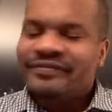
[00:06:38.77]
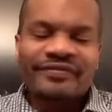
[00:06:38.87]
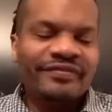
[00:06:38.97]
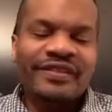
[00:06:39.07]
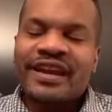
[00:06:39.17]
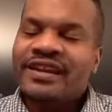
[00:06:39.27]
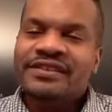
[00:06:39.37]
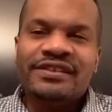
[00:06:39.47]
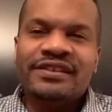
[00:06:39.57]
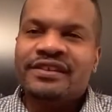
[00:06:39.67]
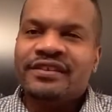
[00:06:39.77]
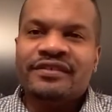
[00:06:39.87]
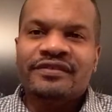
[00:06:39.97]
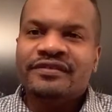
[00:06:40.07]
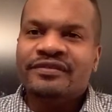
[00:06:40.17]
Nancy
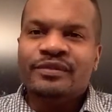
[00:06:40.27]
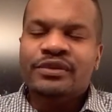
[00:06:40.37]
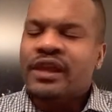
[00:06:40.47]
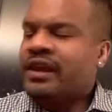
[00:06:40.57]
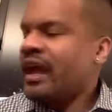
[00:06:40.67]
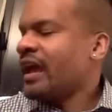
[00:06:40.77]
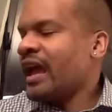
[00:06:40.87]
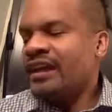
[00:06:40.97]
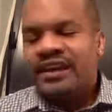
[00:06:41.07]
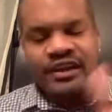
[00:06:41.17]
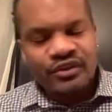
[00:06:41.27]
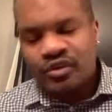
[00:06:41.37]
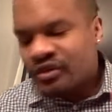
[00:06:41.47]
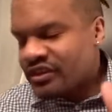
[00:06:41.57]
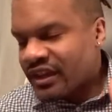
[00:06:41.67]
was like, I can't do
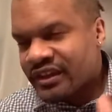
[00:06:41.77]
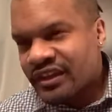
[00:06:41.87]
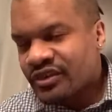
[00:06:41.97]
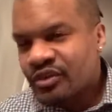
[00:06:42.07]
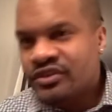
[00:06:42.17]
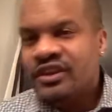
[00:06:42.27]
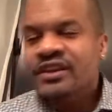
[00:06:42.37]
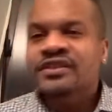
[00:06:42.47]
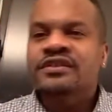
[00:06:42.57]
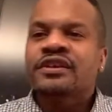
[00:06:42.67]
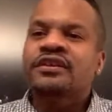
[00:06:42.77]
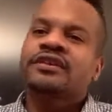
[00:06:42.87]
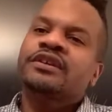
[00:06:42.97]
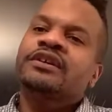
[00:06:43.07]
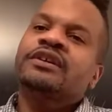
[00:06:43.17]
this. I can't do this. He said,
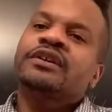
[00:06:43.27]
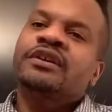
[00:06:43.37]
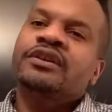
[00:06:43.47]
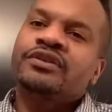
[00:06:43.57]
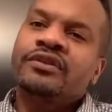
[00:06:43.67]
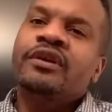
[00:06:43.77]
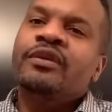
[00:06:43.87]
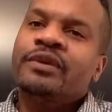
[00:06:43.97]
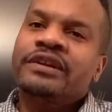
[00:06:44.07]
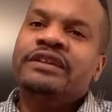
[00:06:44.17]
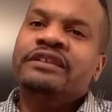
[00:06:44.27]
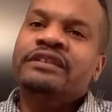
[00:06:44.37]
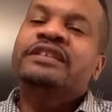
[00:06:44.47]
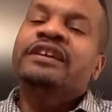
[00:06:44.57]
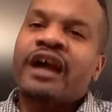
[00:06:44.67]
you know what?
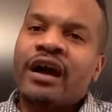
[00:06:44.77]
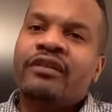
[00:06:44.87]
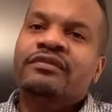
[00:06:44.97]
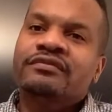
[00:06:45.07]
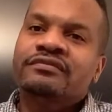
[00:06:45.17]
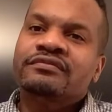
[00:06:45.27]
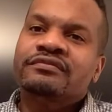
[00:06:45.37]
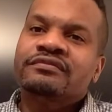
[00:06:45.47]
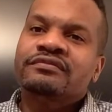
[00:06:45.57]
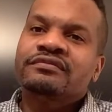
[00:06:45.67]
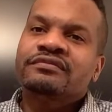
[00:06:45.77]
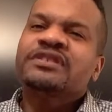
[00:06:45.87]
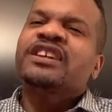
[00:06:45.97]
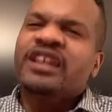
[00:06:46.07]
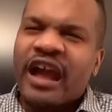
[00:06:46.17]
Get out.
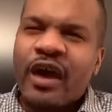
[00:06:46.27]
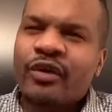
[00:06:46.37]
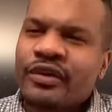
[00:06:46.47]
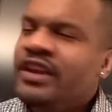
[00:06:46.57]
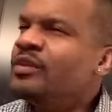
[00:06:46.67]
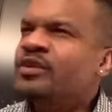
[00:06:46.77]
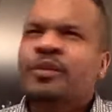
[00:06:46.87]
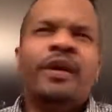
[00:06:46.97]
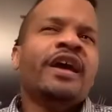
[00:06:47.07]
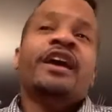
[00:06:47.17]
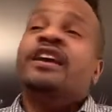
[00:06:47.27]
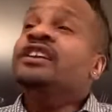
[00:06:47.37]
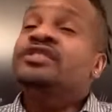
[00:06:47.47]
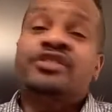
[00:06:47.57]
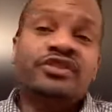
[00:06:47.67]
Get out. He's
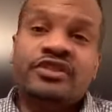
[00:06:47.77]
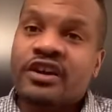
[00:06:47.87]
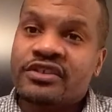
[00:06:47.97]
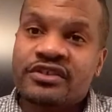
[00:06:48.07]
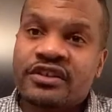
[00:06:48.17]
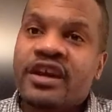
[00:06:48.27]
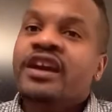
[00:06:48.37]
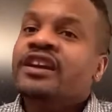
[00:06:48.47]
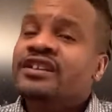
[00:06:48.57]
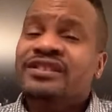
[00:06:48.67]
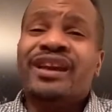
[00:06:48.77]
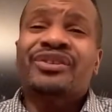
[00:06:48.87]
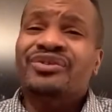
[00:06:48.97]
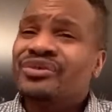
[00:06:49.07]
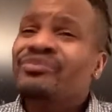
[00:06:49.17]
disgusted. He's like,
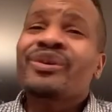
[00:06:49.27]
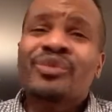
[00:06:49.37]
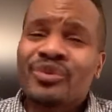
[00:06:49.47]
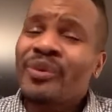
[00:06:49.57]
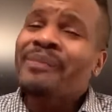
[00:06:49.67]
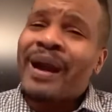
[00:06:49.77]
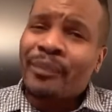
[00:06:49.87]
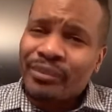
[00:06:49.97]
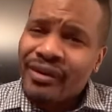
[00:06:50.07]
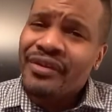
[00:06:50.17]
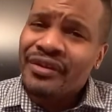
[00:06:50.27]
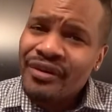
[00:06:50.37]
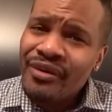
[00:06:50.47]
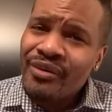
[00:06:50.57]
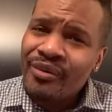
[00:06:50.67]
it was with my brother
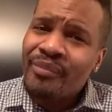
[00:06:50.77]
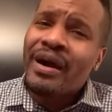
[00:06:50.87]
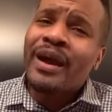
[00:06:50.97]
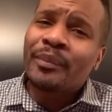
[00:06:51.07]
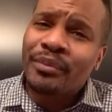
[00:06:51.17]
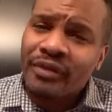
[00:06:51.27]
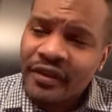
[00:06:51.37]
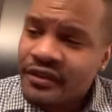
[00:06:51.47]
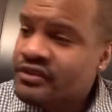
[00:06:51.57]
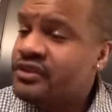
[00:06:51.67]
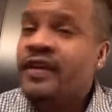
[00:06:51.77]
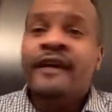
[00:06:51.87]
though. My brother. See,